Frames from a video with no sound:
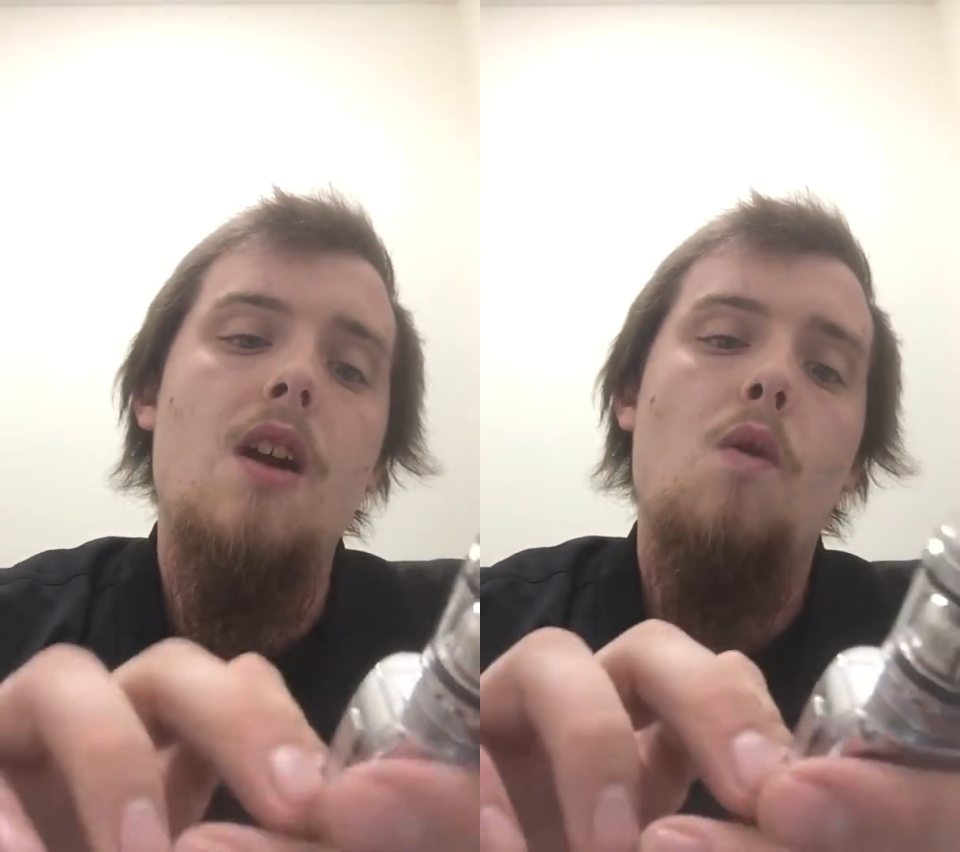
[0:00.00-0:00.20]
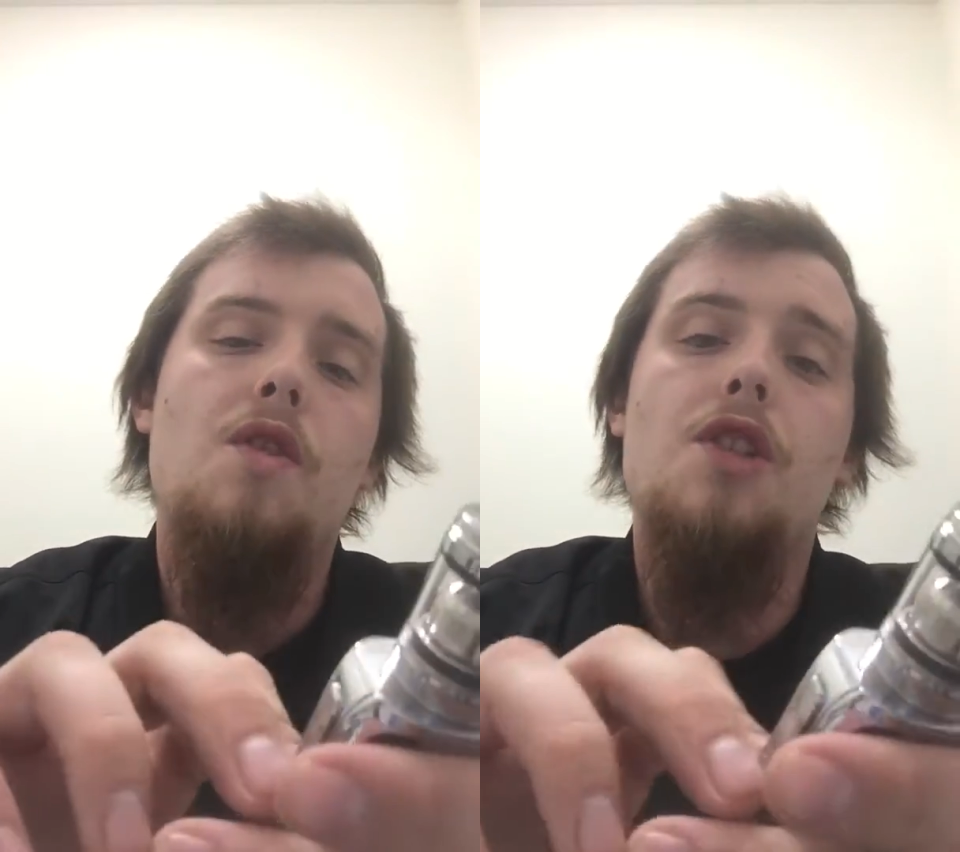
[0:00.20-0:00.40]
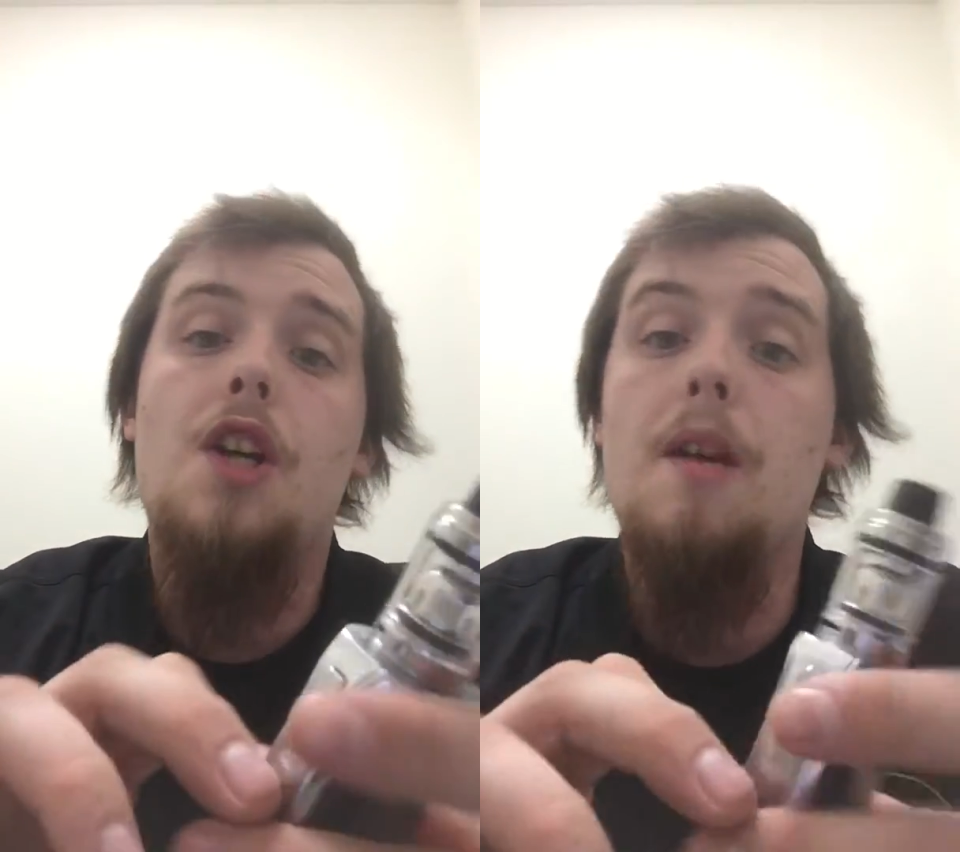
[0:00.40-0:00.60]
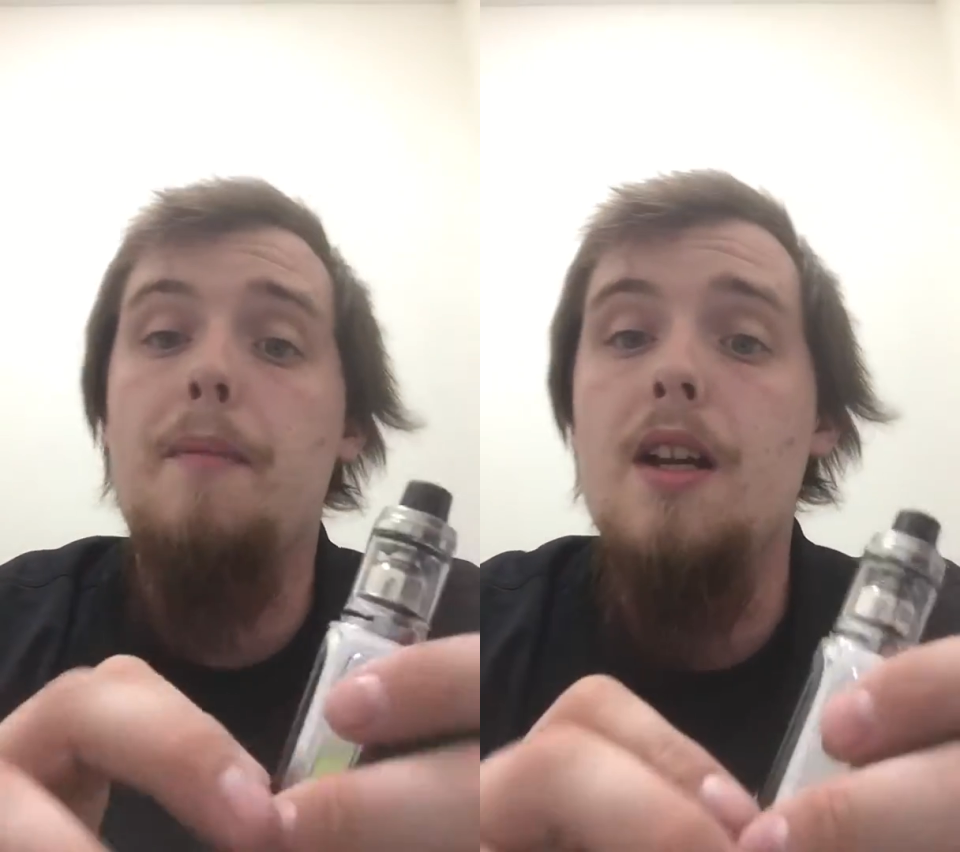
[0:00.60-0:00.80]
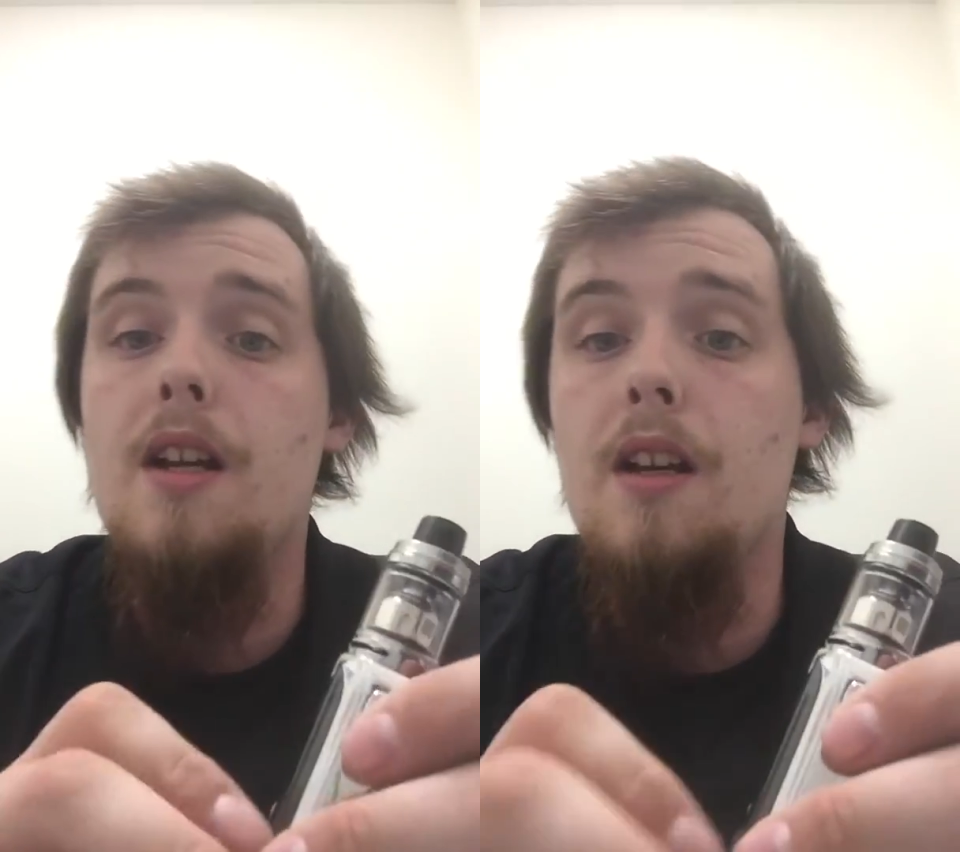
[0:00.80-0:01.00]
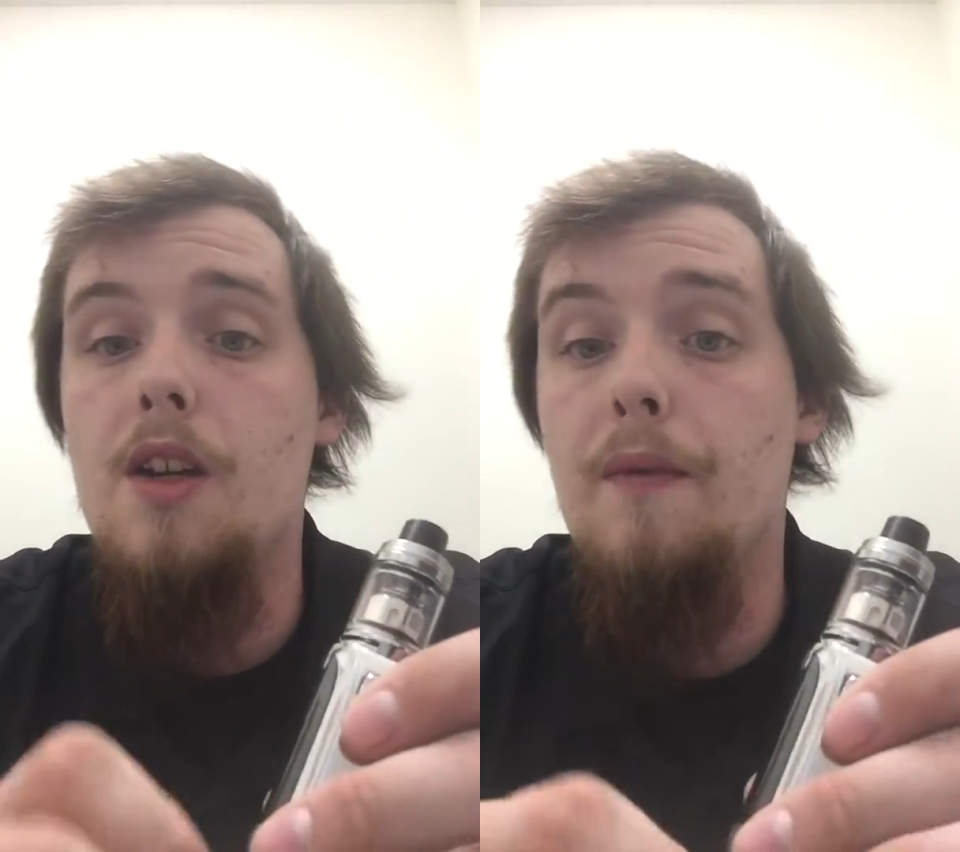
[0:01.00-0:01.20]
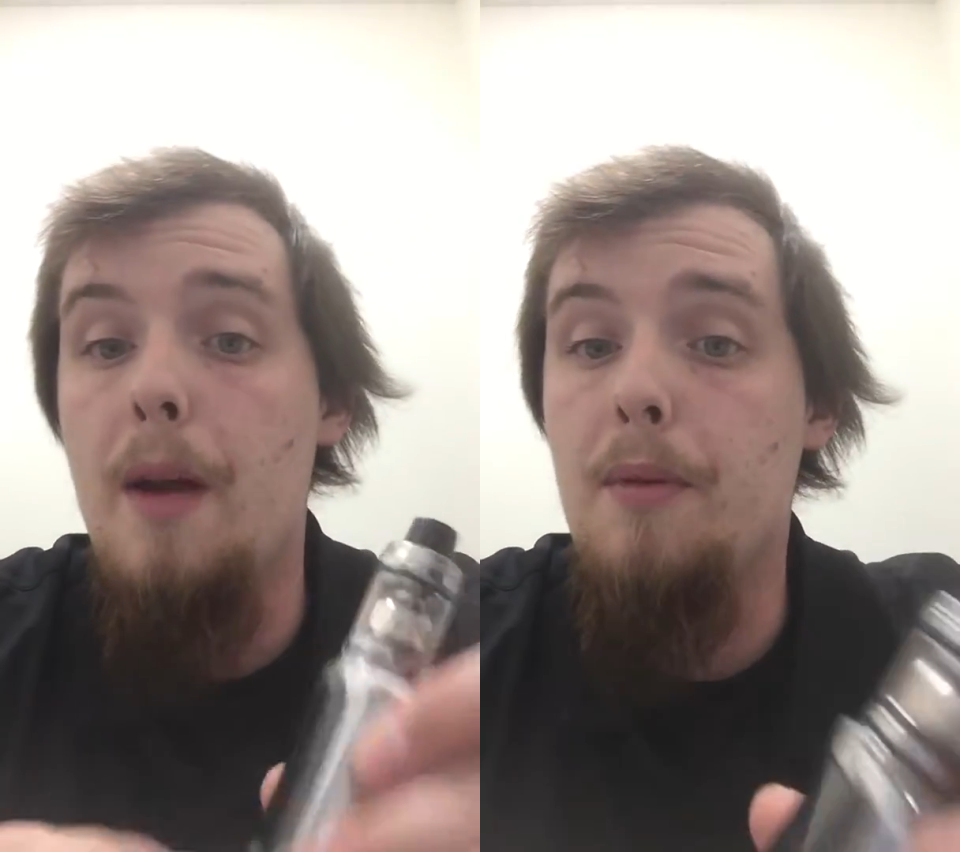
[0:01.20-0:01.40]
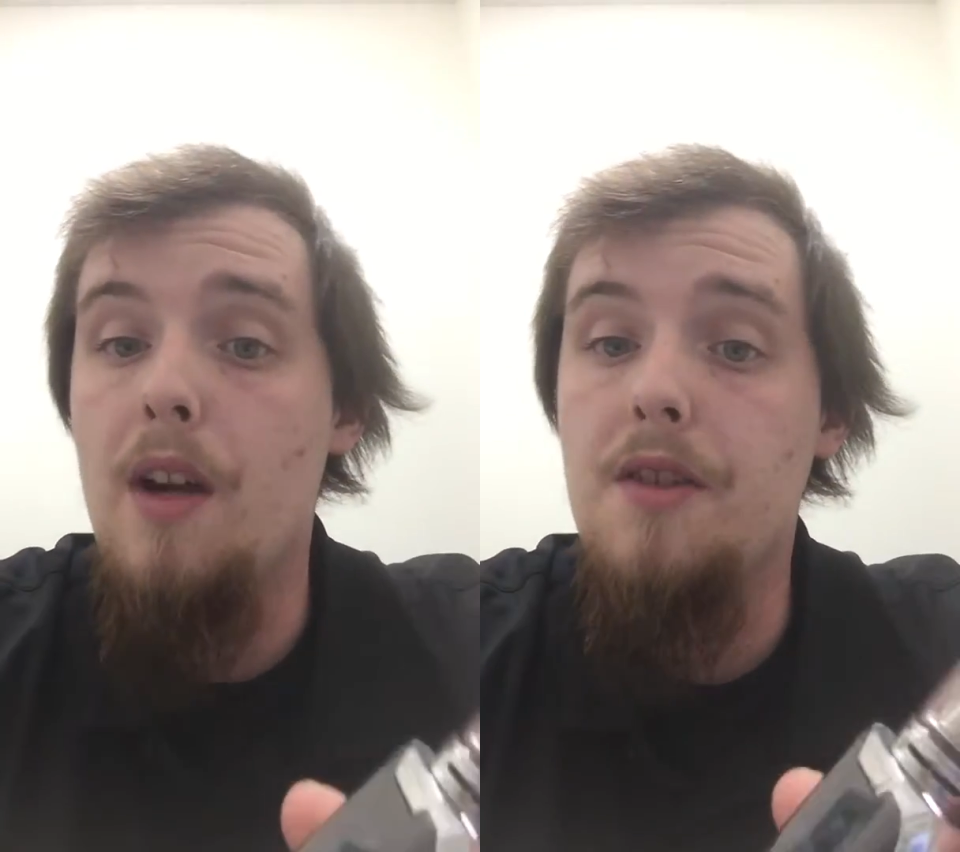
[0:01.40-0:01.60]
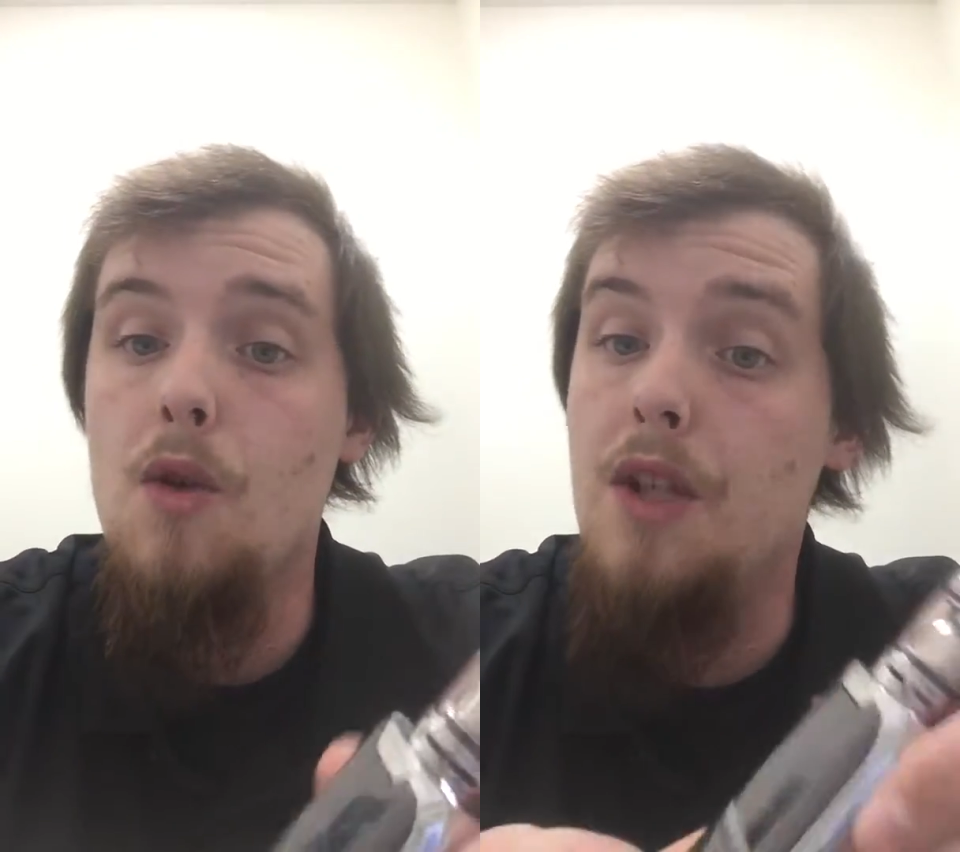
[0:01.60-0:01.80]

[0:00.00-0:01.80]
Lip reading: which is going to be your Vaporesso